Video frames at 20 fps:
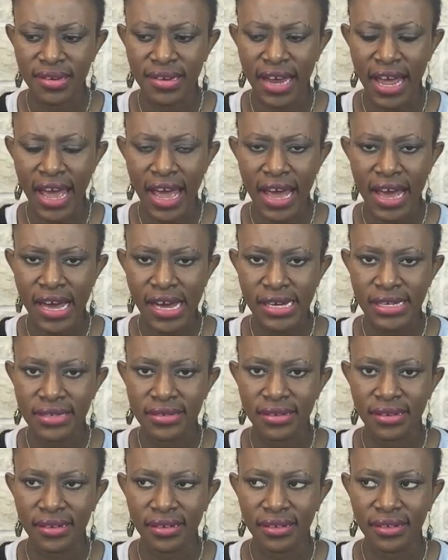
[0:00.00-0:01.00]
dad,
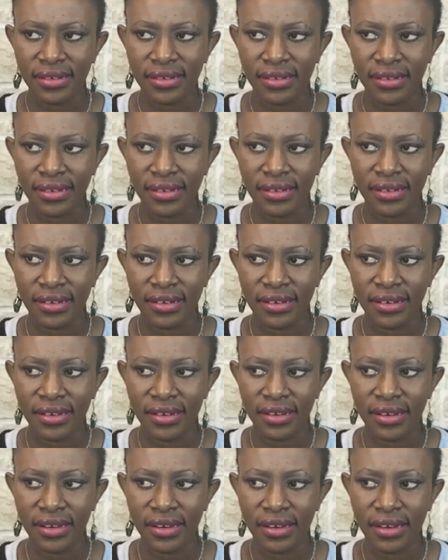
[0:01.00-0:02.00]

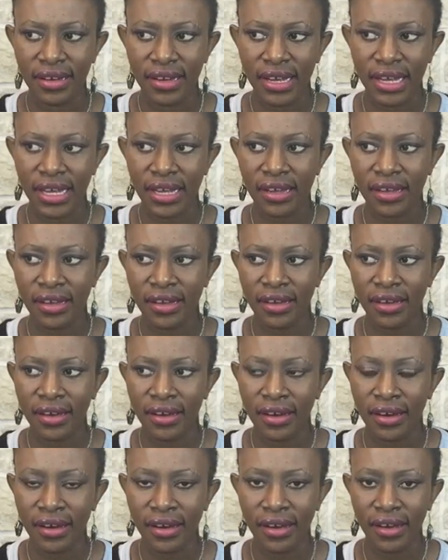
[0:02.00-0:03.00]
yeah,
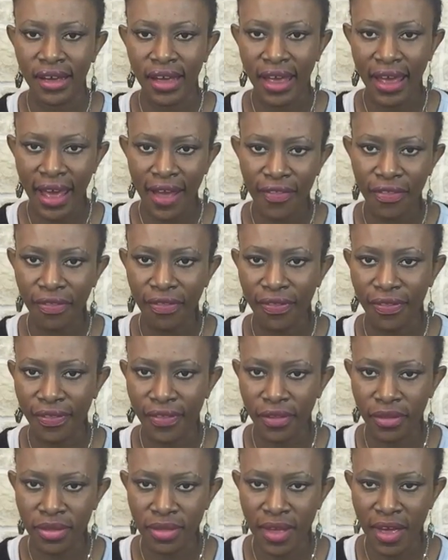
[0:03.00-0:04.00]
at
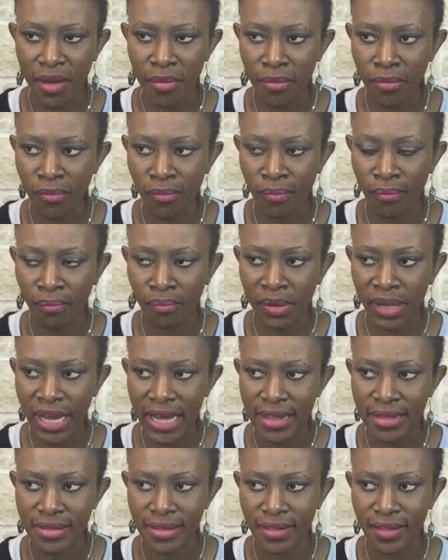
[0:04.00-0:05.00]
the same
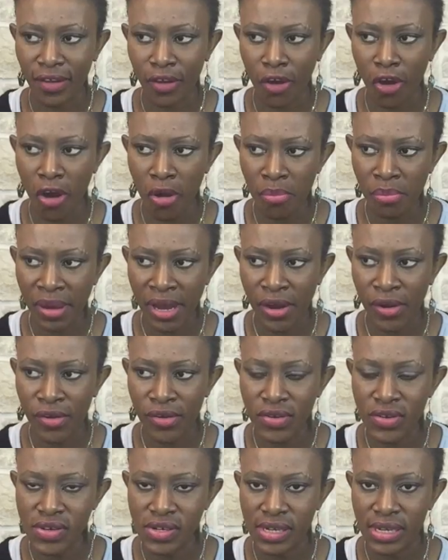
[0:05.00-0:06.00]
place at the
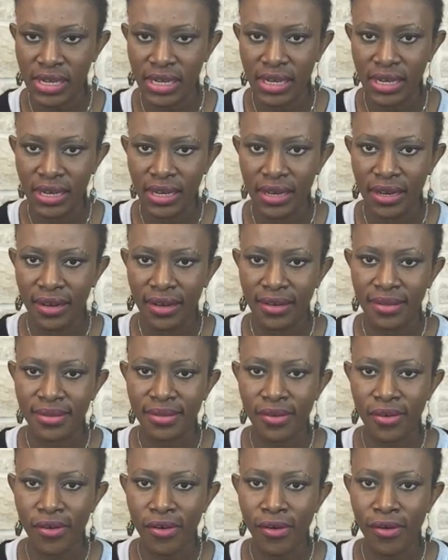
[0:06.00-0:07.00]
compound.
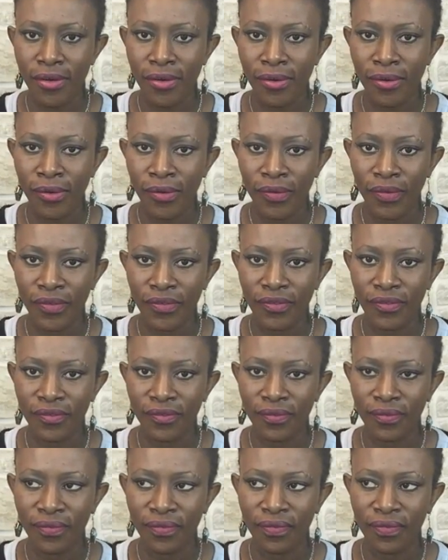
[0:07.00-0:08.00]
So
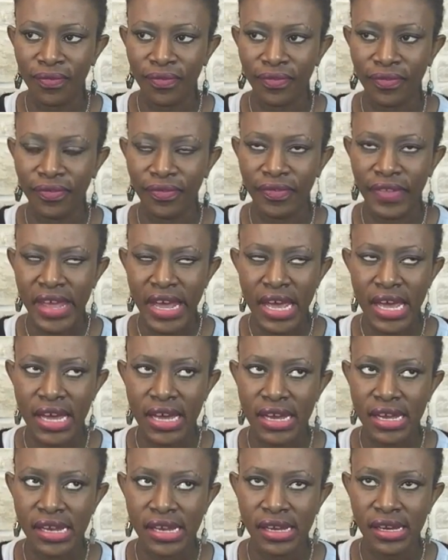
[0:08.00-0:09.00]

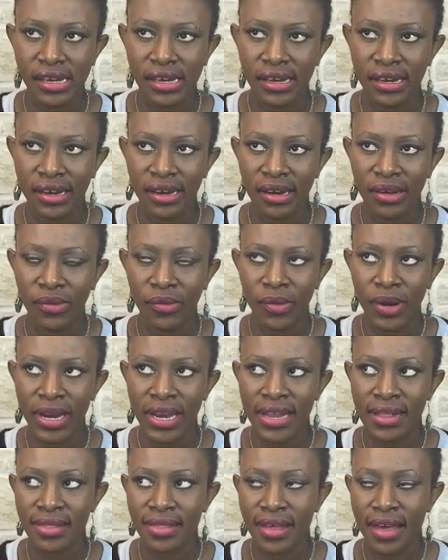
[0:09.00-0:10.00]
then when
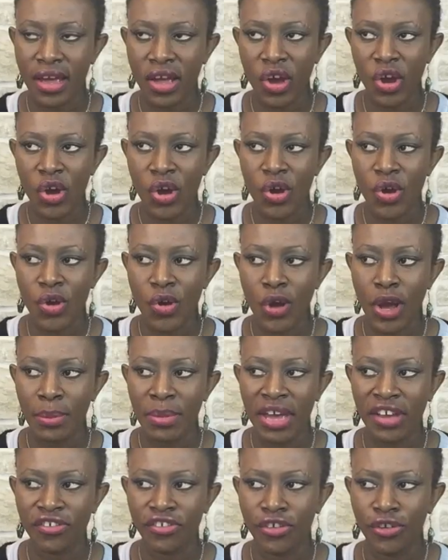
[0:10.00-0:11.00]
it's like, oh,
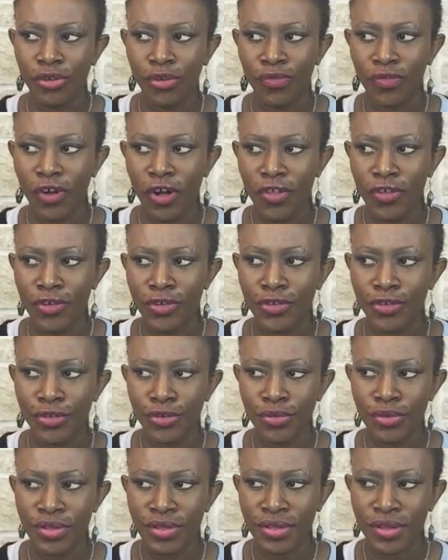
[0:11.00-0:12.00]
I'm actually your father
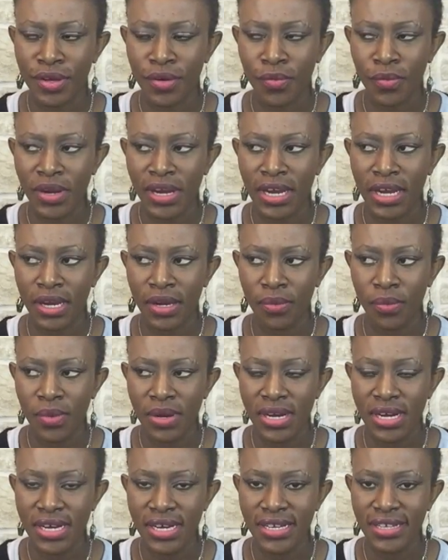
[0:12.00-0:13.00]
too, it's like, wait,
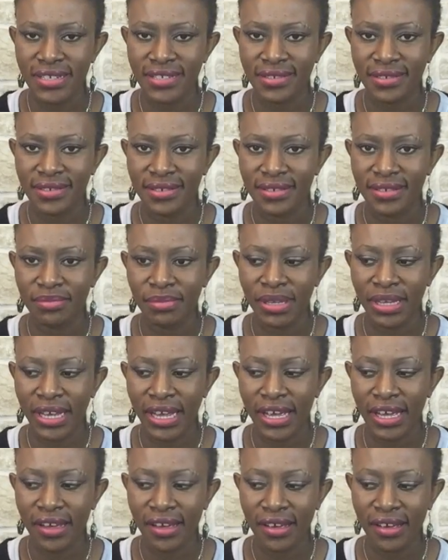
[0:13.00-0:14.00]
what? But
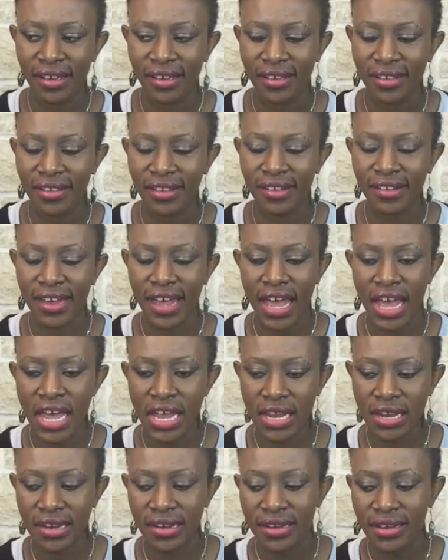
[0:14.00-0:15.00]
like the
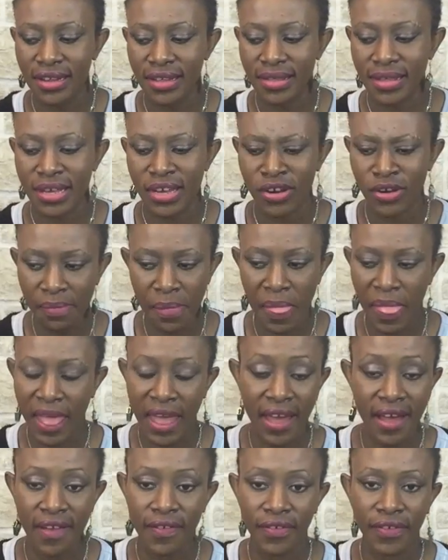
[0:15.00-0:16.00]
dad is here,
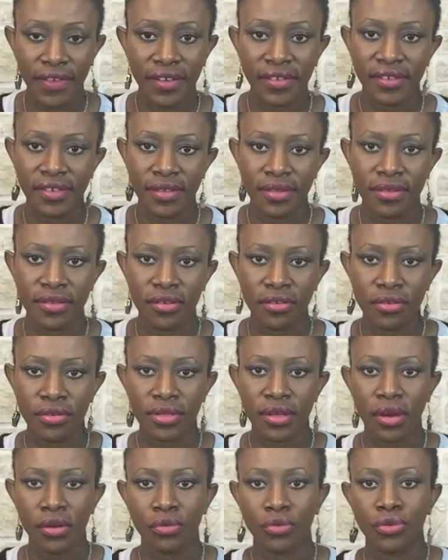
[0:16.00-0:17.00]
and it just turns
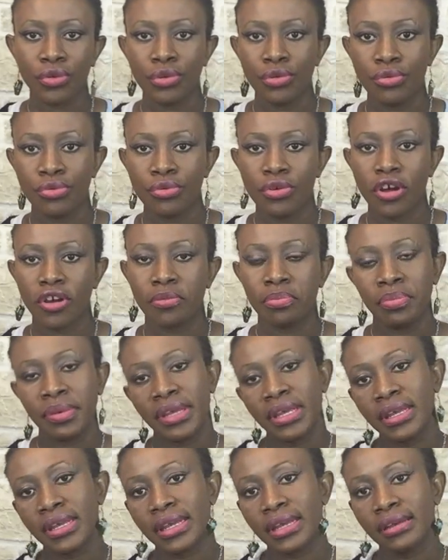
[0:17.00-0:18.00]
out to not
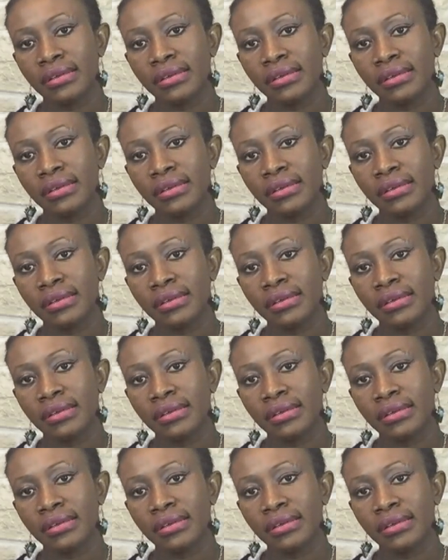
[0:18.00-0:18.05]
be